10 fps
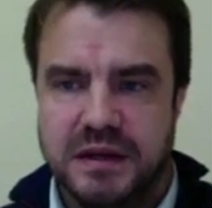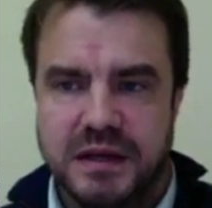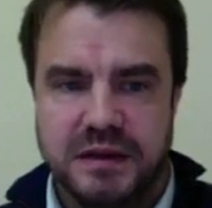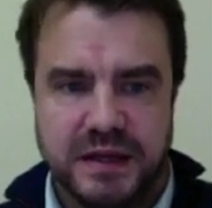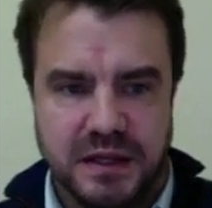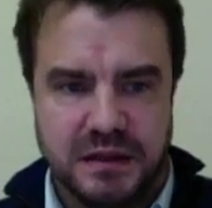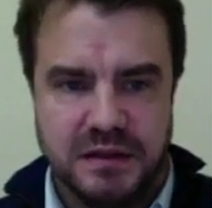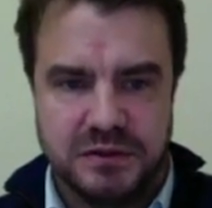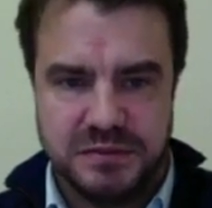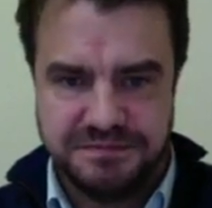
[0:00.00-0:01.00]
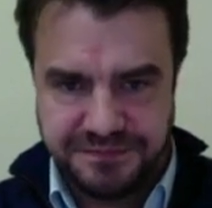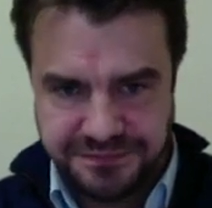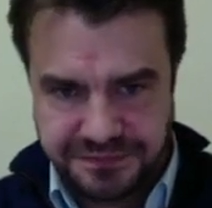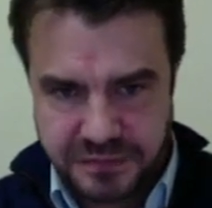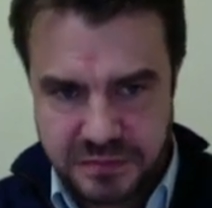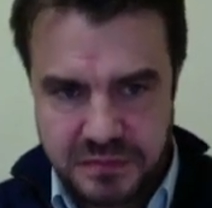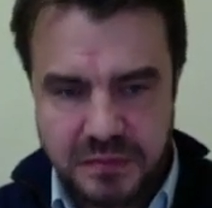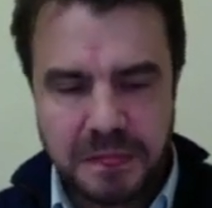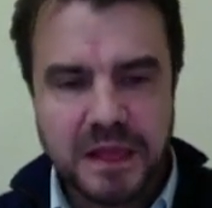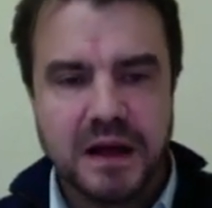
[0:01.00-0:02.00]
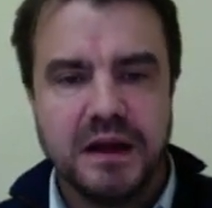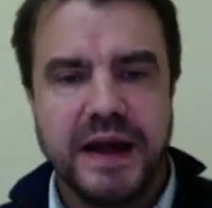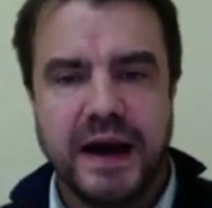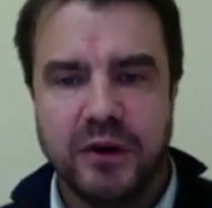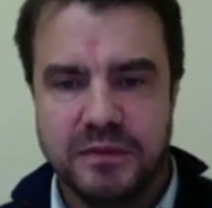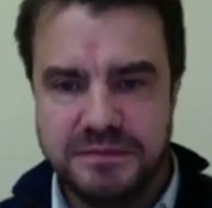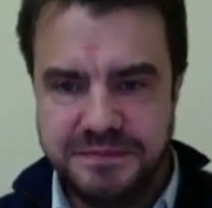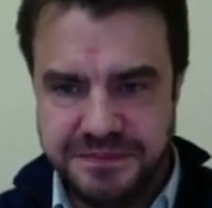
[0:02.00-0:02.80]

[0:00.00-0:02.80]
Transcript: in that country. Now,